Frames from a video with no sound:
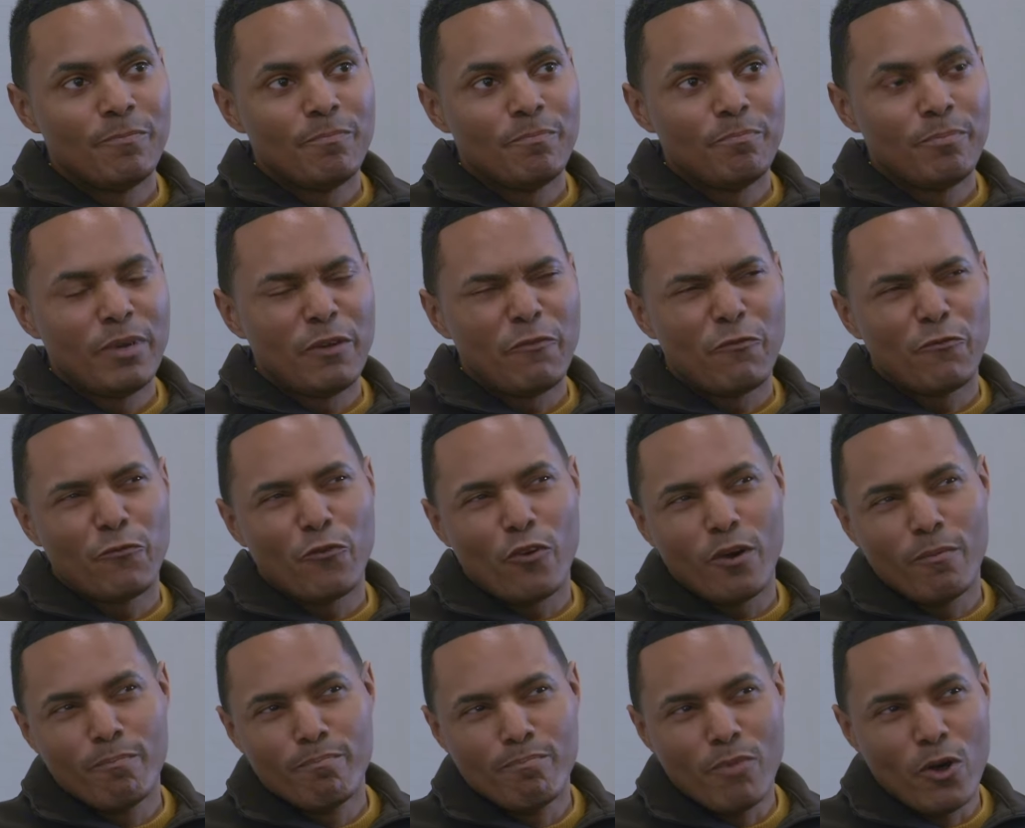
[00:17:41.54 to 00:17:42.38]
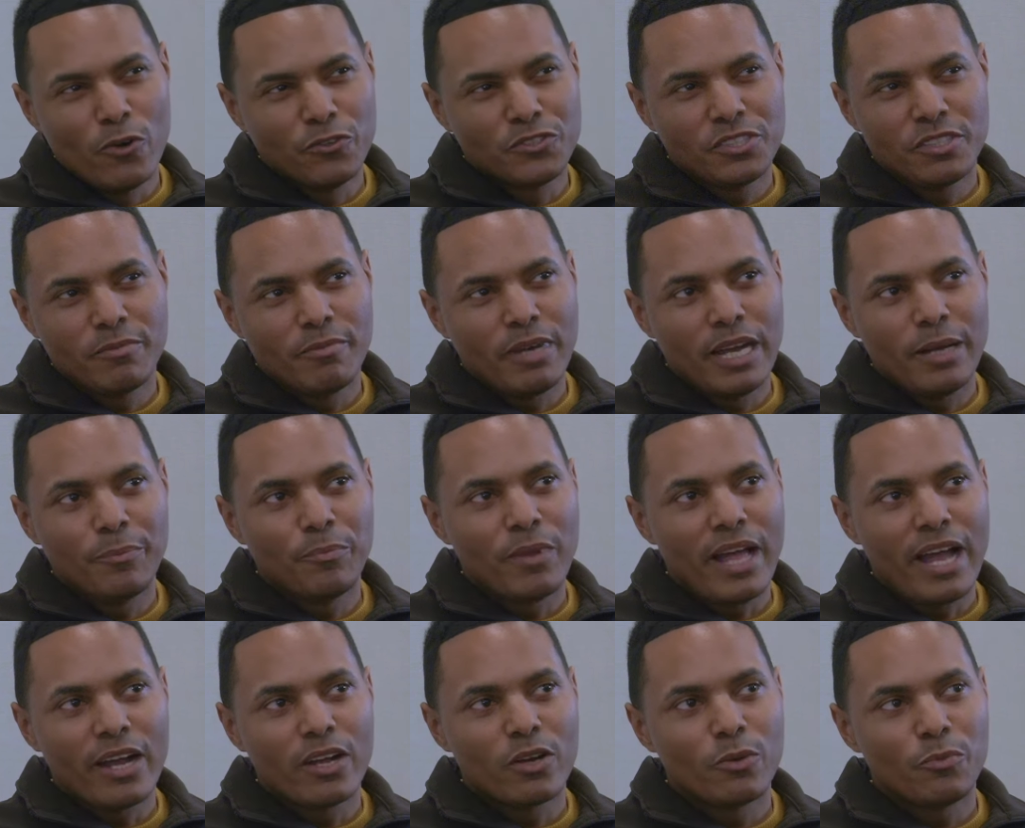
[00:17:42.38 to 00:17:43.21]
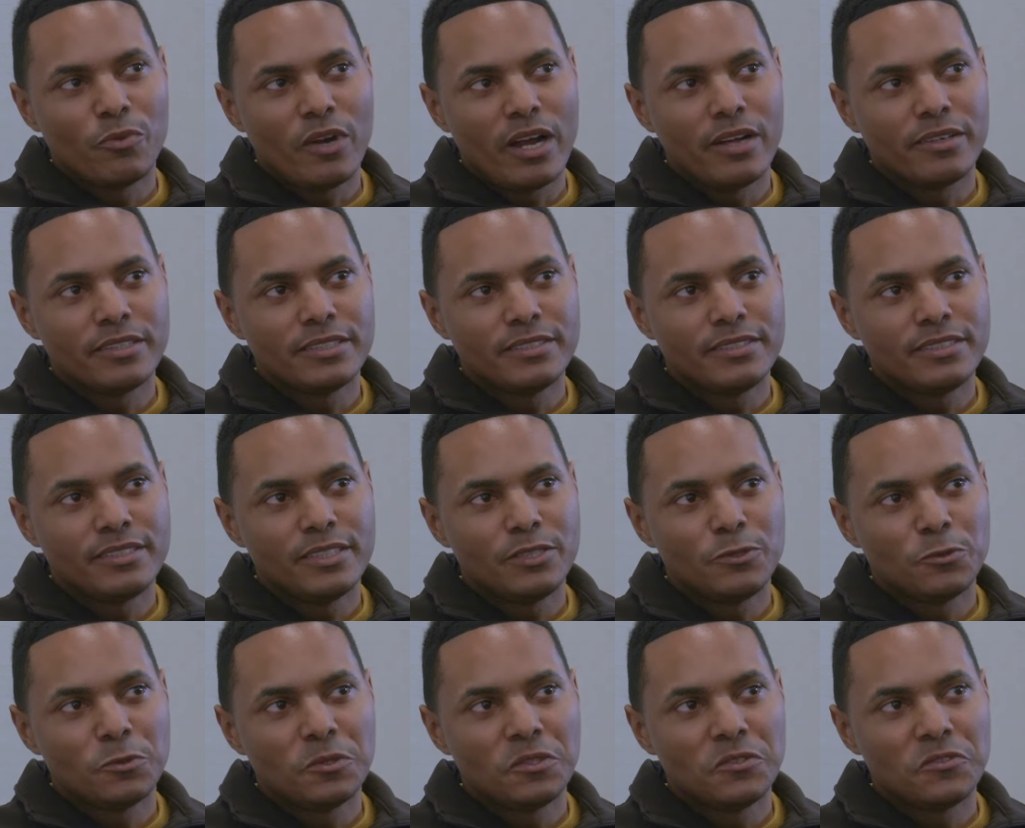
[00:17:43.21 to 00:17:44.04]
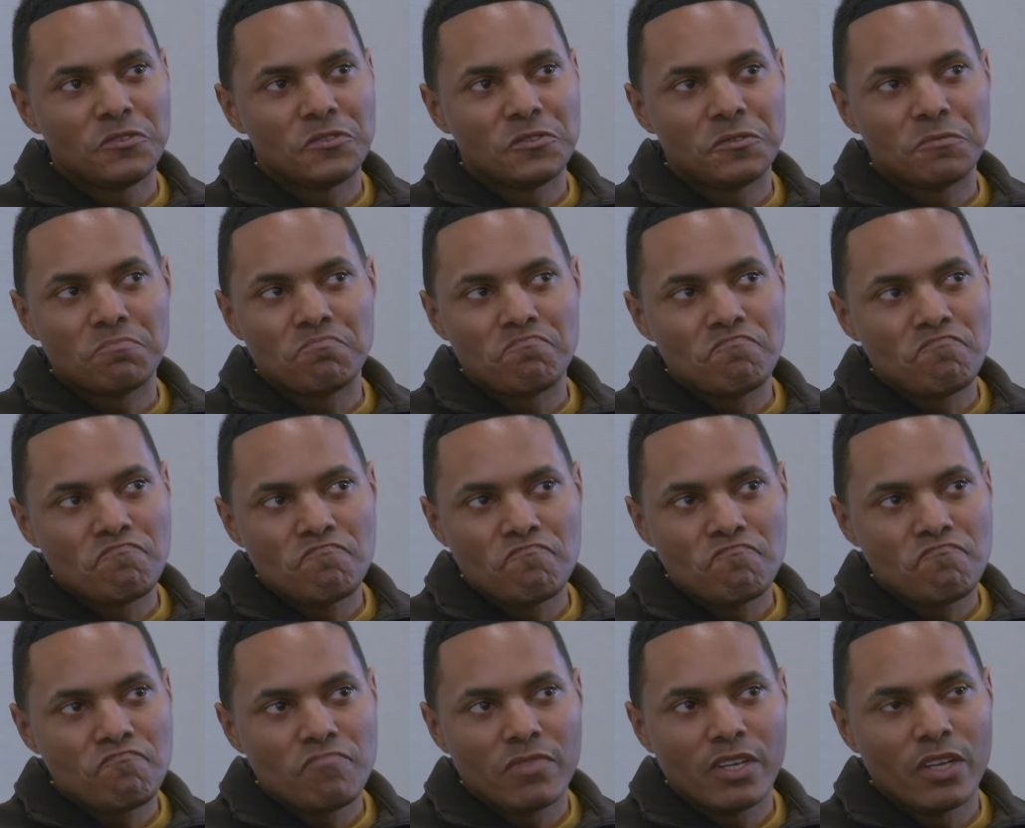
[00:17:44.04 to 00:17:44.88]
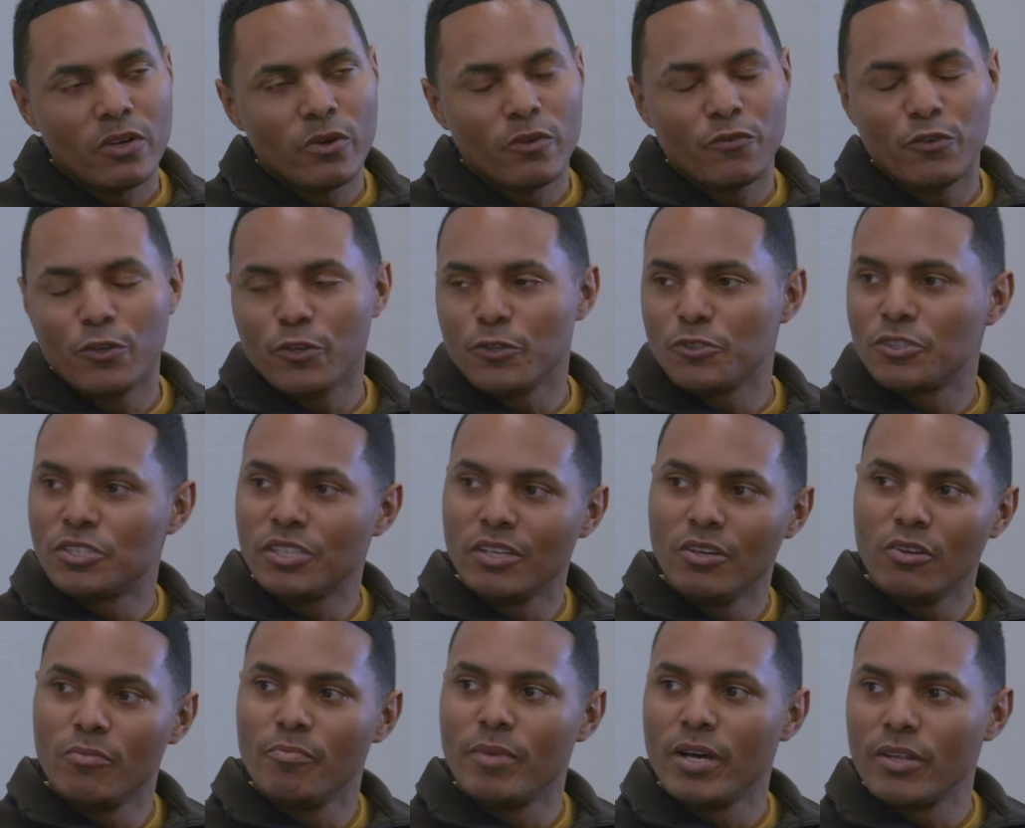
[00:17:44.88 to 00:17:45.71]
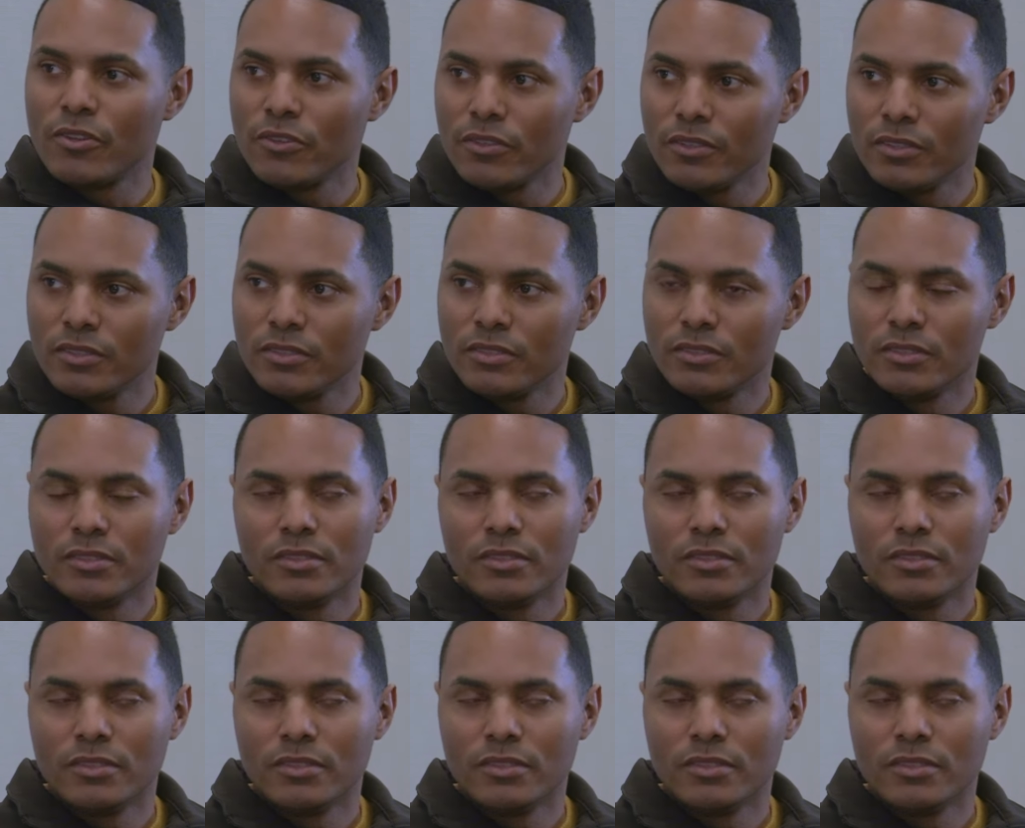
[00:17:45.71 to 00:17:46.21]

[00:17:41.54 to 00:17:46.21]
But for most of my black or brown constituents, if you're a single mother